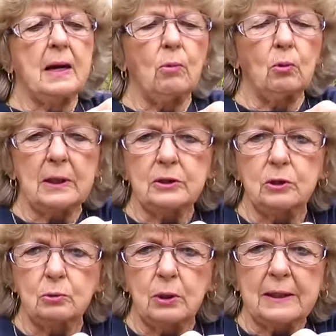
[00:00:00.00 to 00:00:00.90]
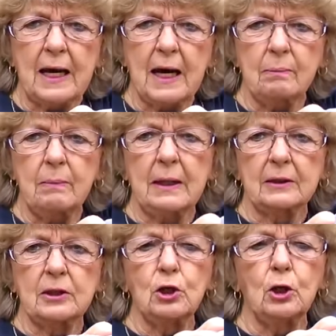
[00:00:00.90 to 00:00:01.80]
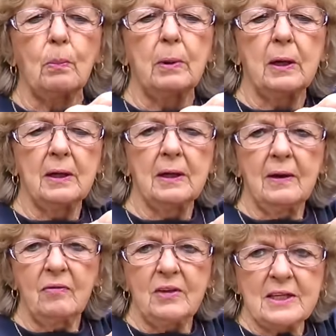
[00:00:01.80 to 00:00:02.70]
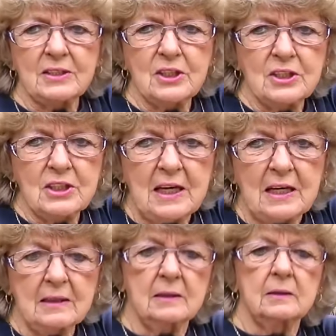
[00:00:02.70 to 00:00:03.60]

I'm going to let you drink out of my cup. This is it.